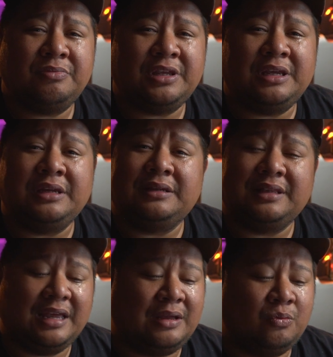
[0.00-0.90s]
He
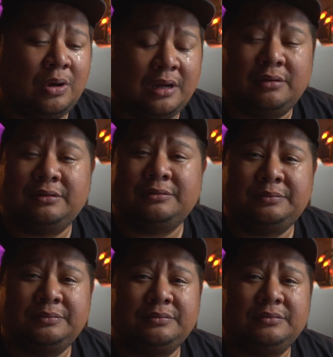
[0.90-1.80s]
led well.
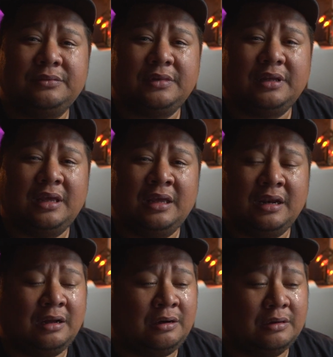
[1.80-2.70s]
And
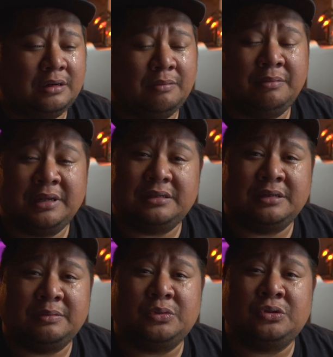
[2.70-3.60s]
I'm going to miss
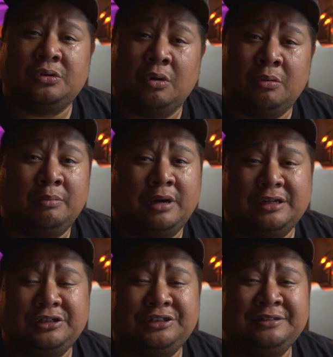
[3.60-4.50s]
him so much.